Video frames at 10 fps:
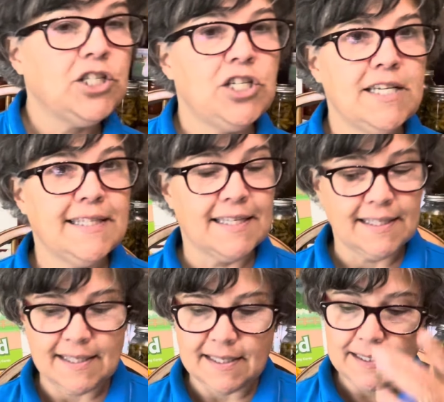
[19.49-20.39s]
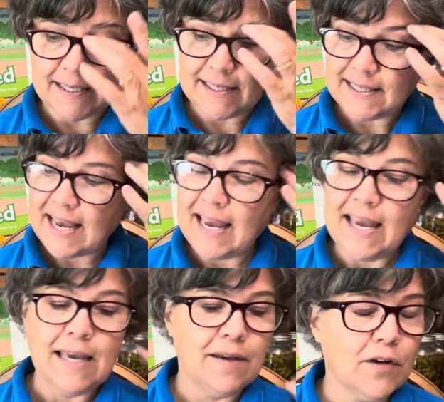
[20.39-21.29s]
Jesus is a
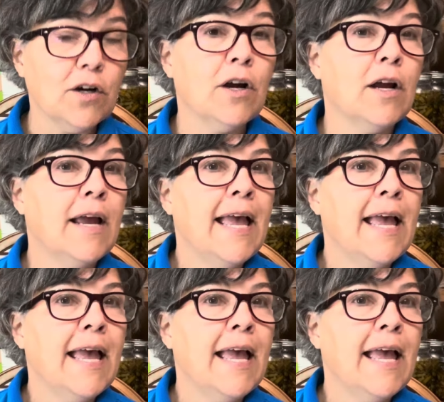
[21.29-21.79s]
Savior.